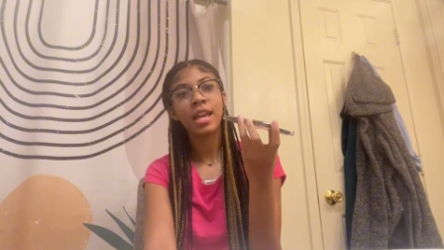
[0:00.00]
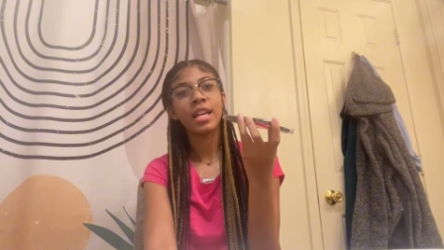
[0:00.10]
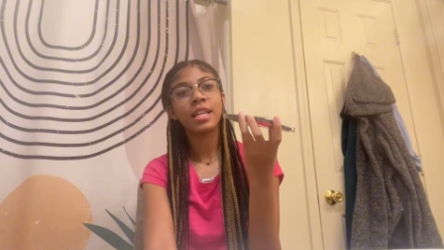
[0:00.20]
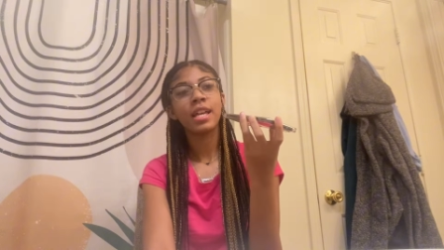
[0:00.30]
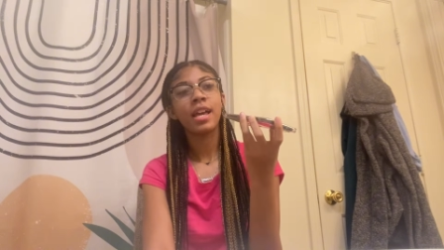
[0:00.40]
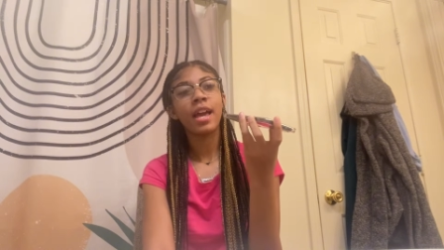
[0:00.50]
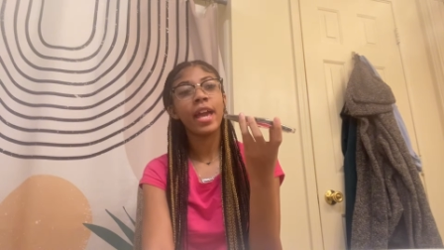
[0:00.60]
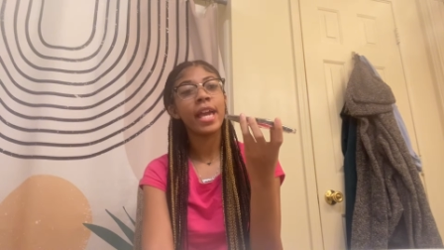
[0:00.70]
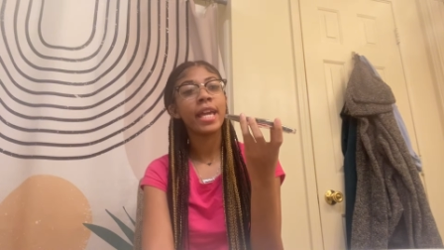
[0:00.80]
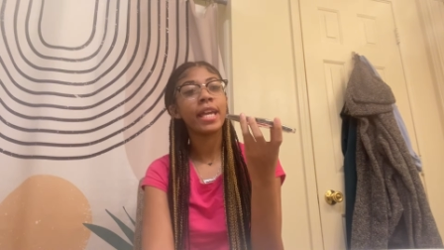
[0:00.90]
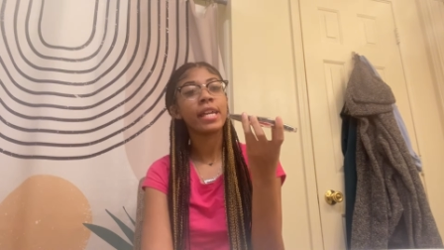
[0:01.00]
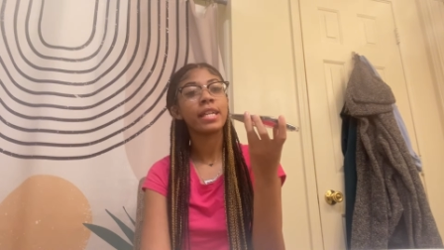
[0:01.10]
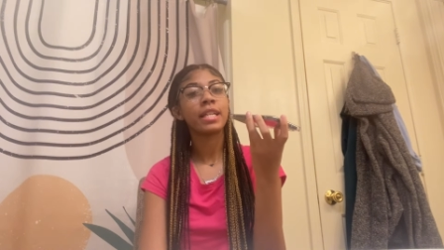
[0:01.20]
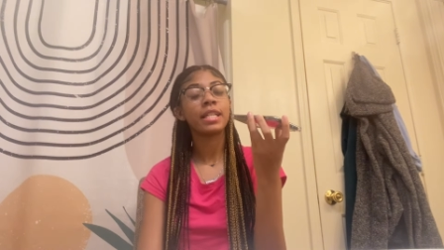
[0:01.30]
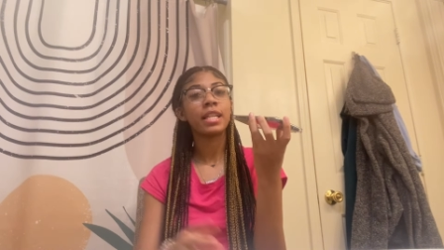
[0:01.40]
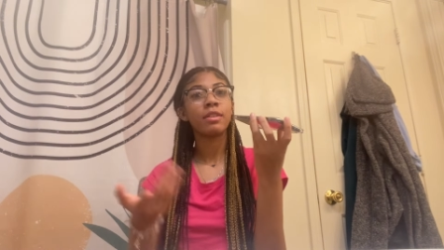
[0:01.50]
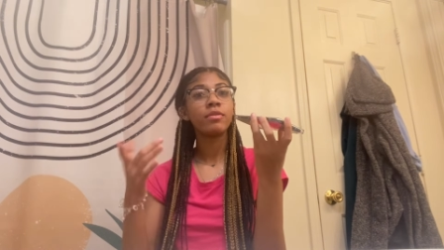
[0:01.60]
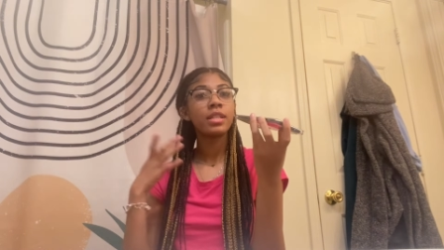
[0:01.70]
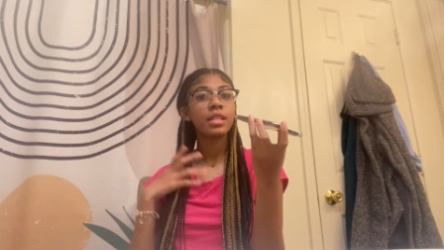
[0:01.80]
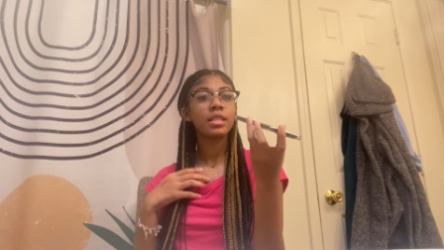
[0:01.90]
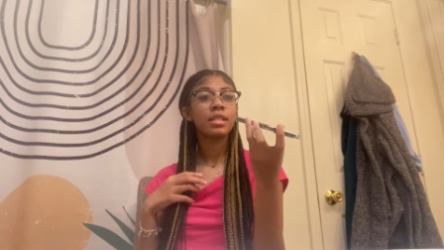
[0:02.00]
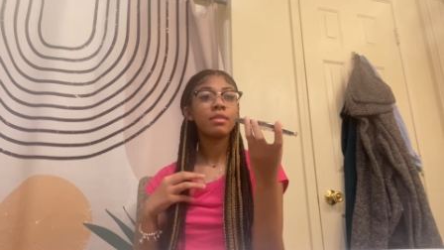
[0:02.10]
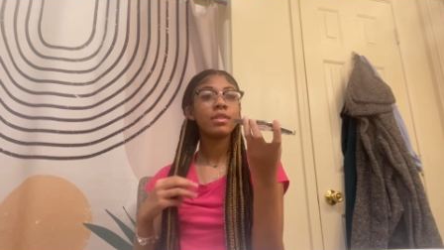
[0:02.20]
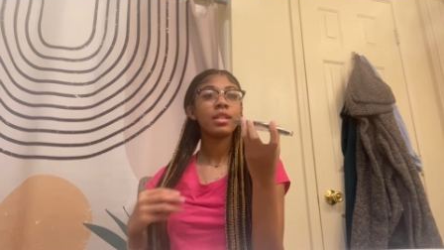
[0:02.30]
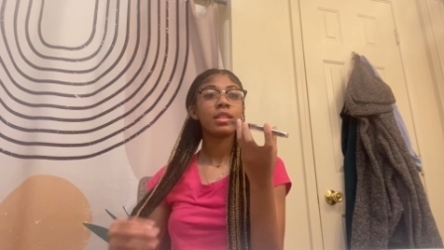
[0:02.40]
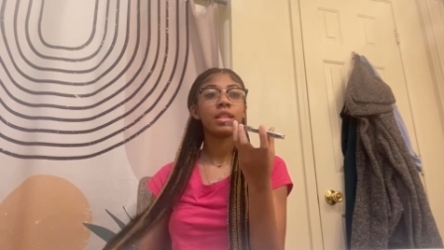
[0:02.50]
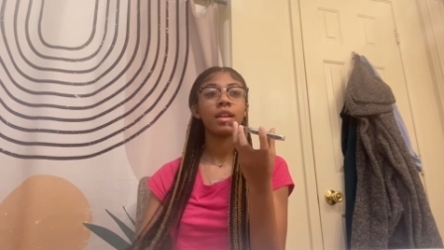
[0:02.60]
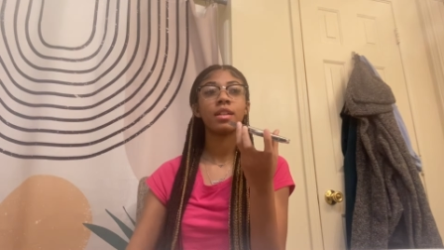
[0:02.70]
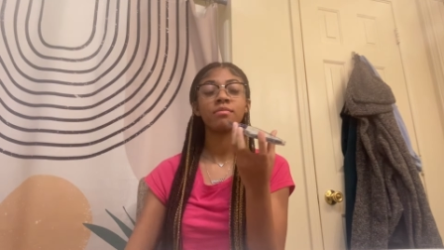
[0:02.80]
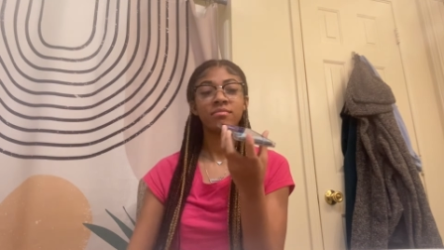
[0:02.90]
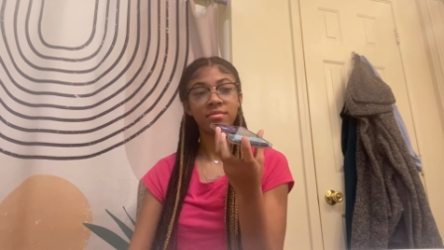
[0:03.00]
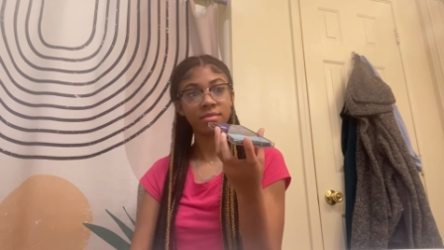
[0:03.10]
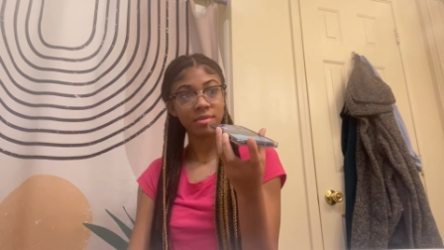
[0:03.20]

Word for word: Oh. And you need to you need to tell him